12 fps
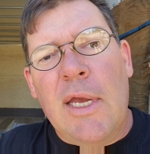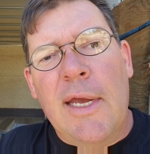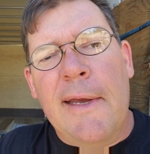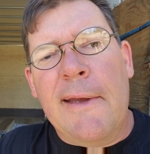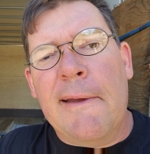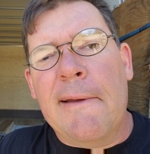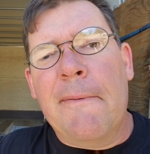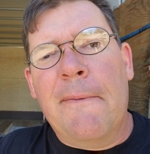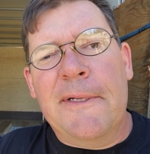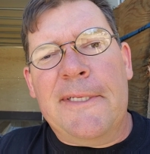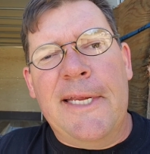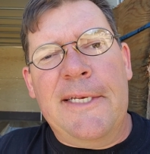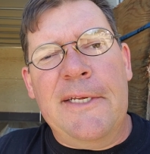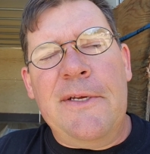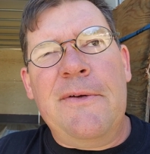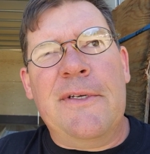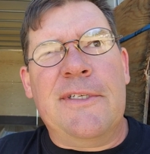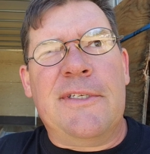uh, what they
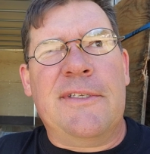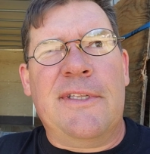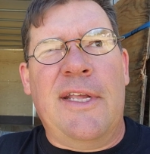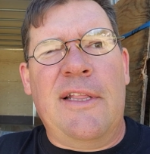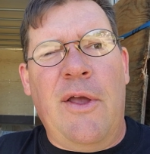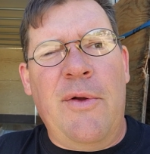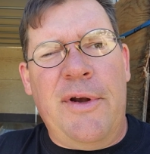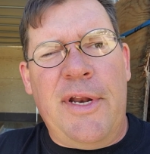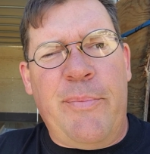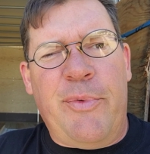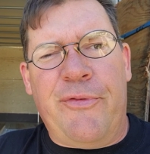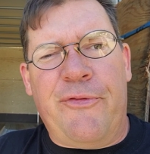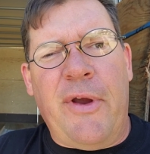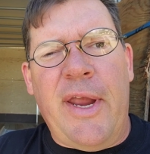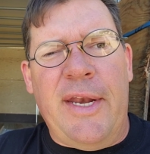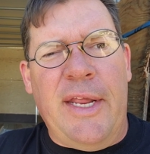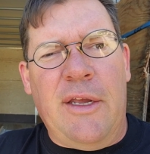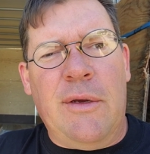do is they load it up with
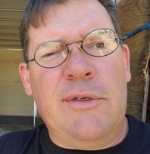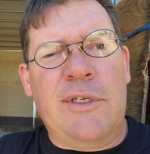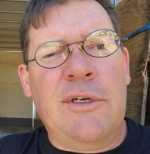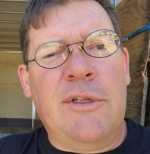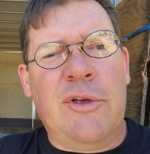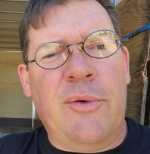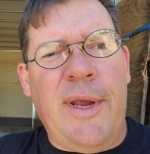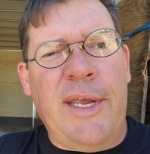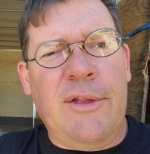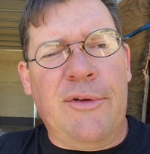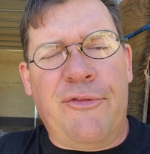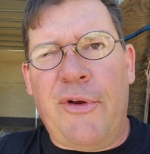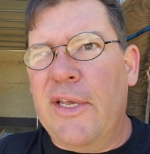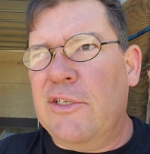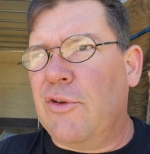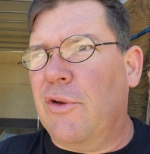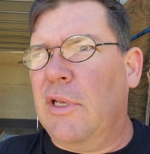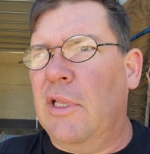freight. It goes into their regular
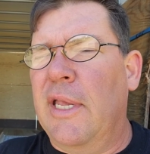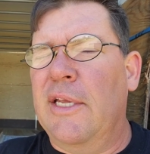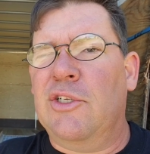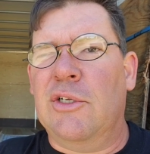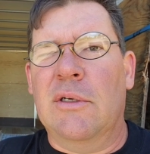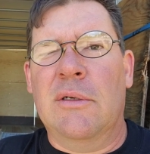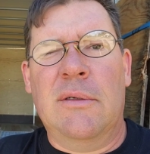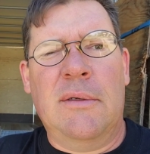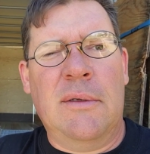freight circulation.